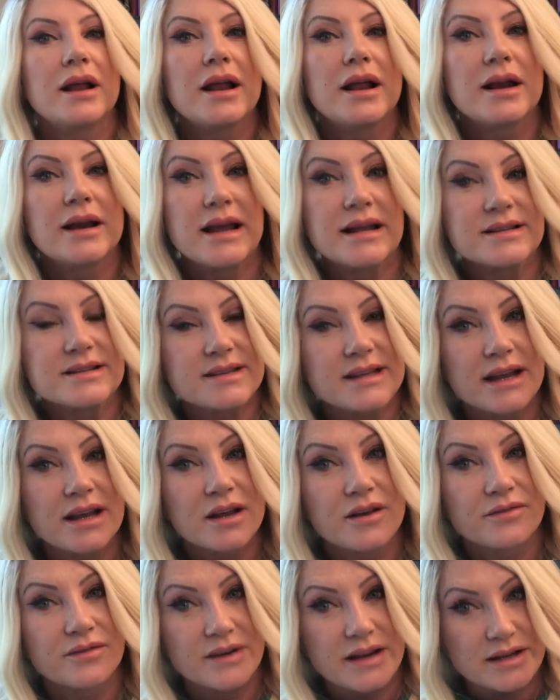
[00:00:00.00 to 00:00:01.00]
Let's think
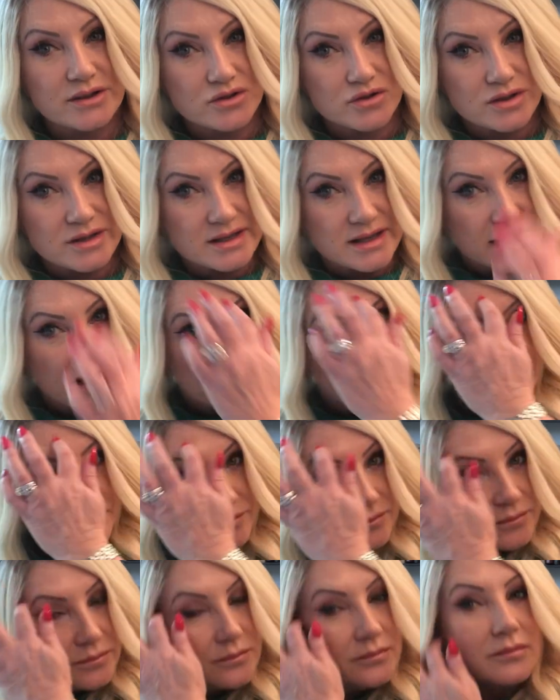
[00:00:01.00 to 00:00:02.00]
of literacy.
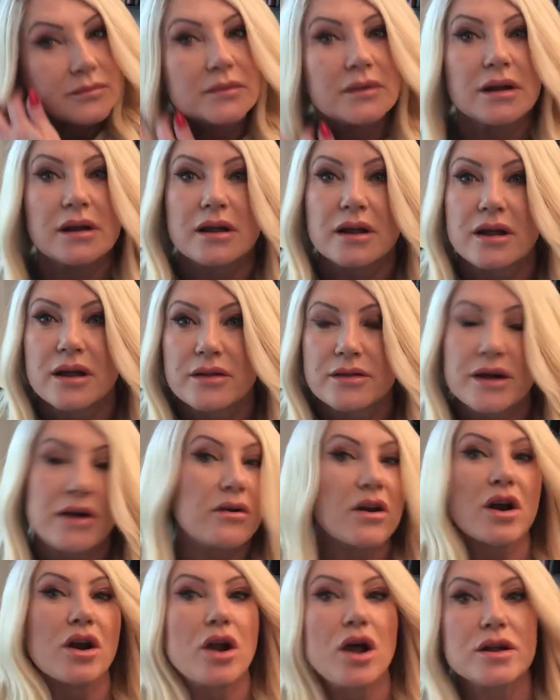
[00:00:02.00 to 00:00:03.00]
There
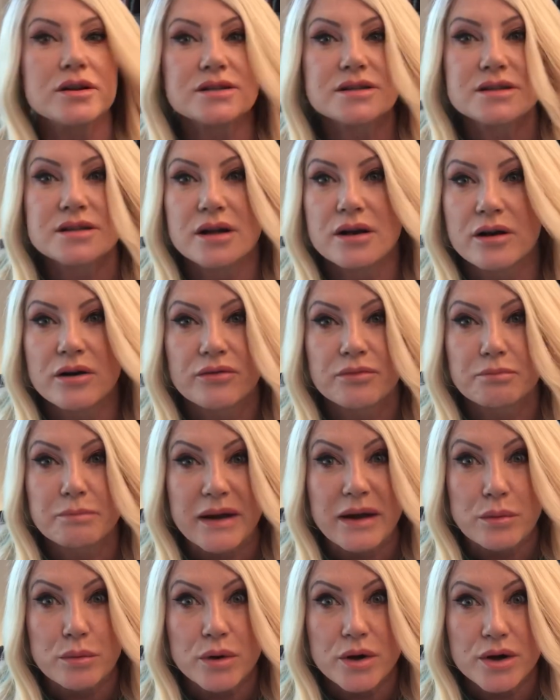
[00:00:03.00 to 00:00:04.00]
are lots of
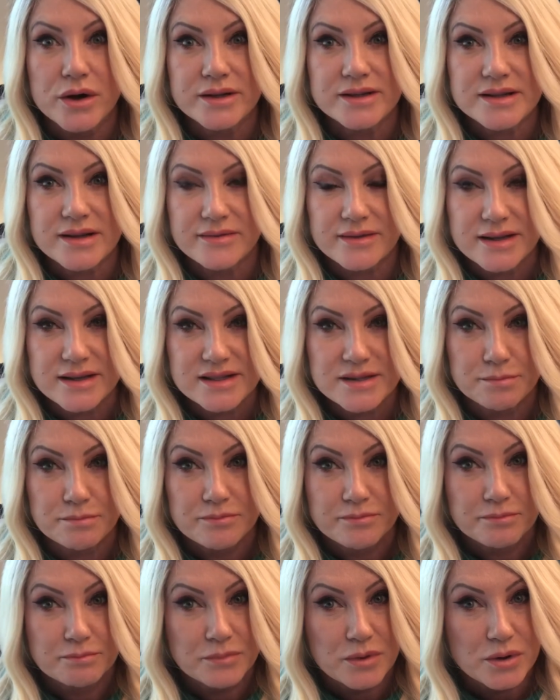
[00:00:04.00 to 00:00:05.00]
big words in
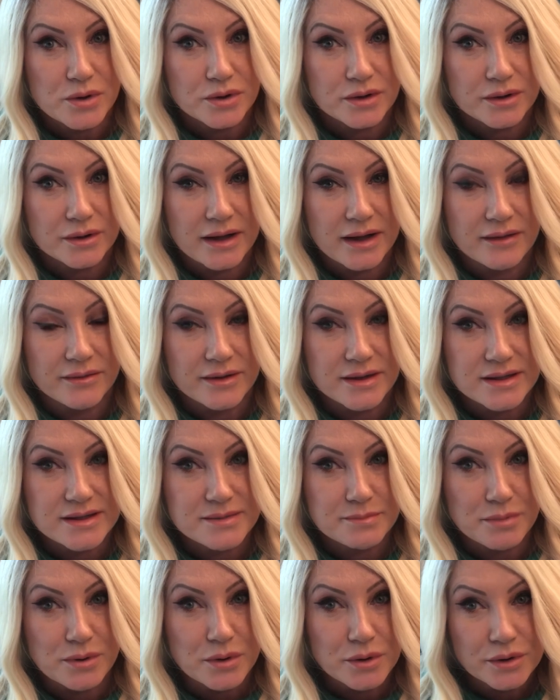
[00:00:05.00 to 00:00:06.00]
this
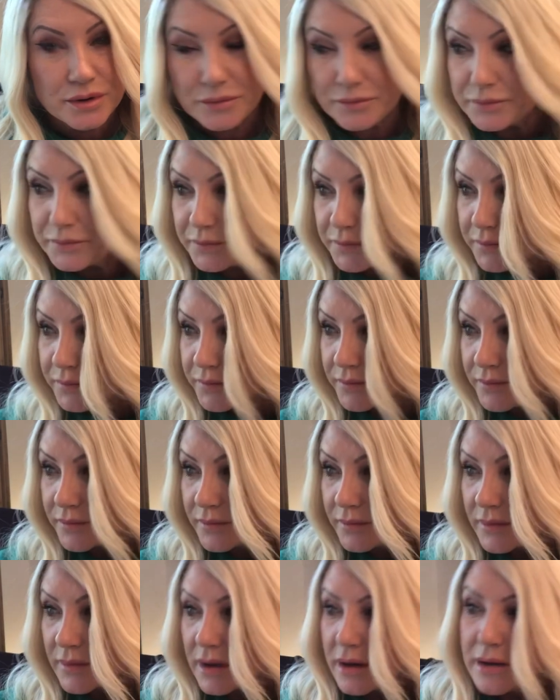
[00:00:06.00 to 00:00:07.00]
book.
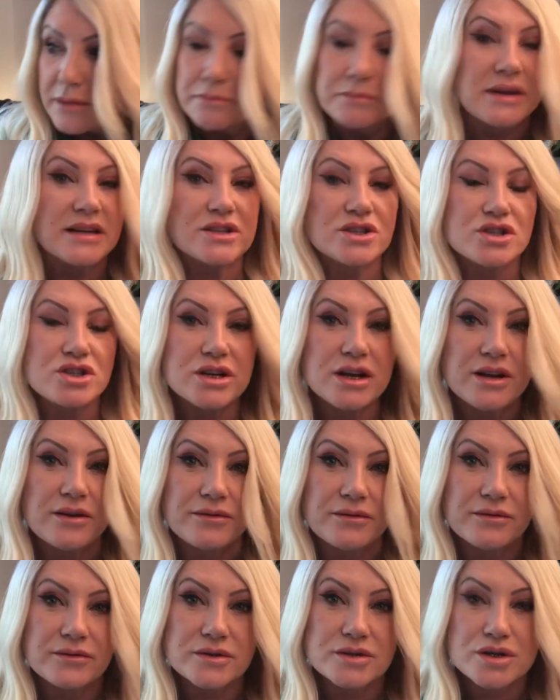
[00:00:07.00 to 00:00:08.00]
Mischief,
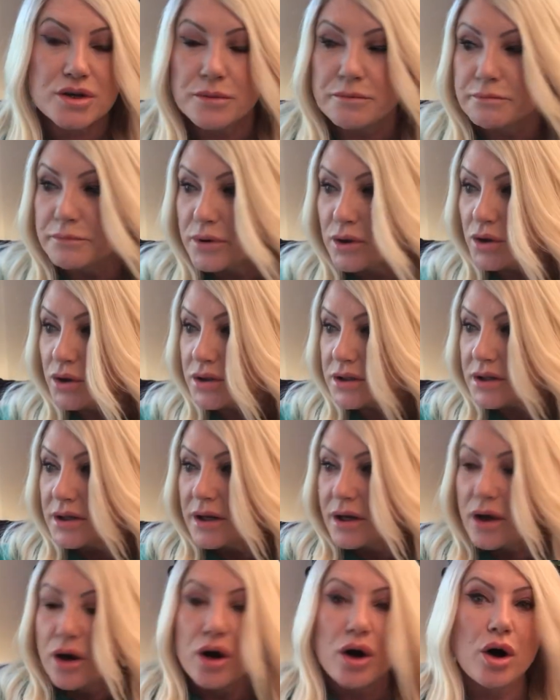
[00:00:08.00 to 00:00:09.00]
tumbled,
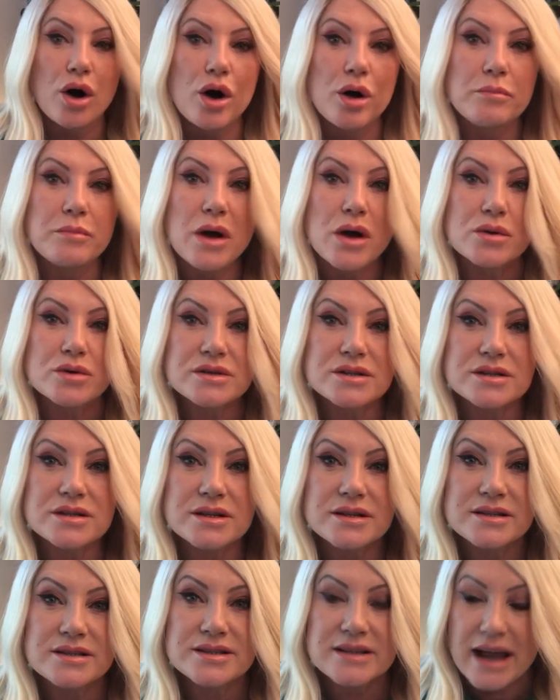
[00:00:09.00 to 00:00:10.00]
almost,
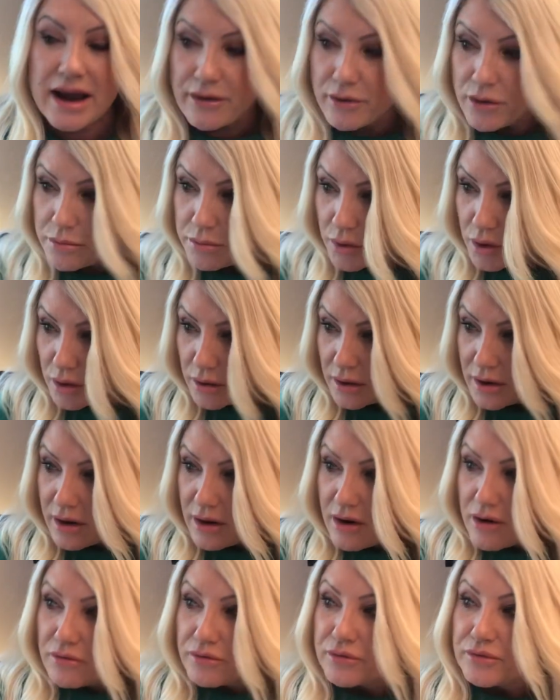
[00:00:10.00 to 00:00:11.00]
terrible,
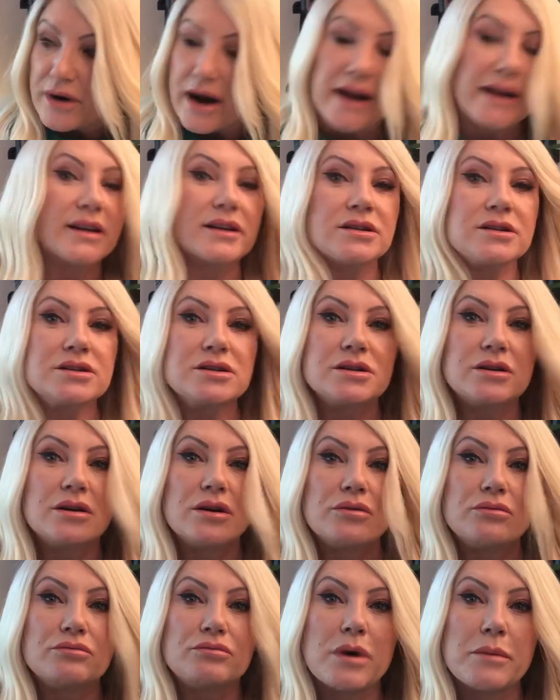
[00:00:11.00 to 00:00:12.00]
frightened,
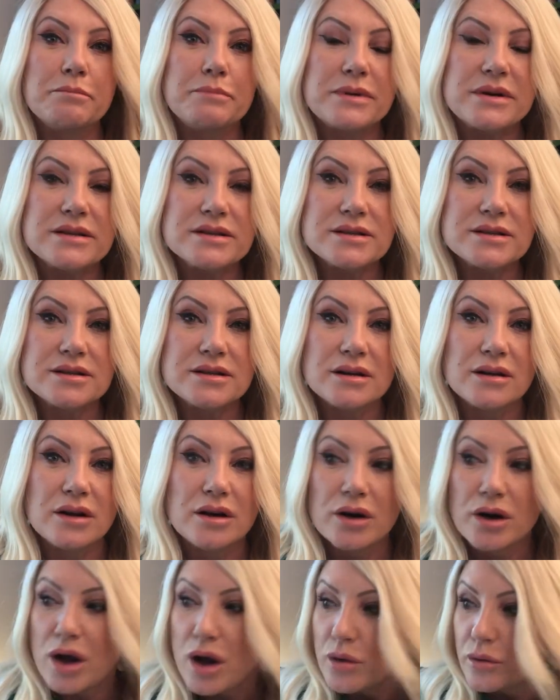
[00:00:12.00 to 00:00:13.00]
rumpus,
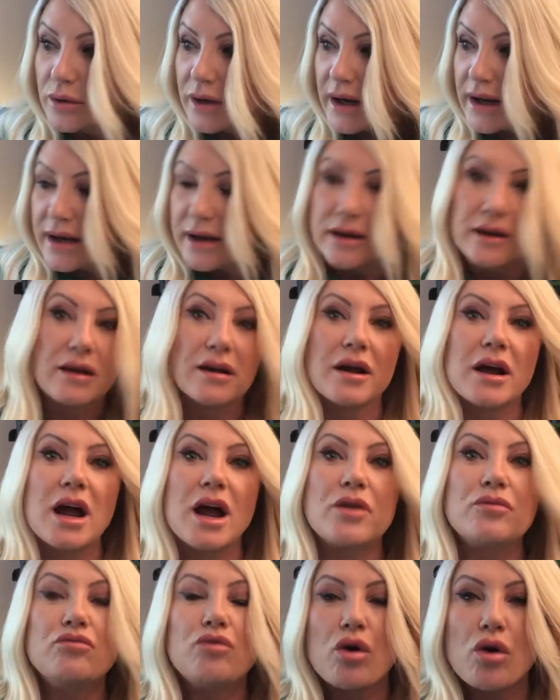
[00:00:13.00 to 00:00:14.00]
lonely
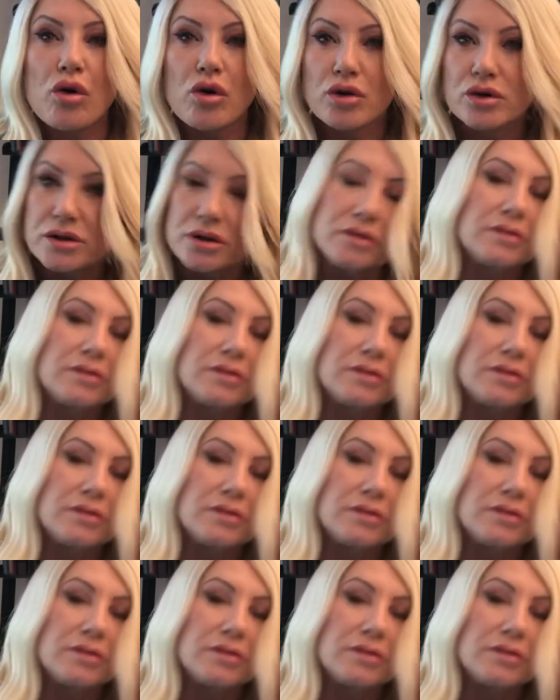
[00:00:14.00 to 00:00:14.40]
and roared.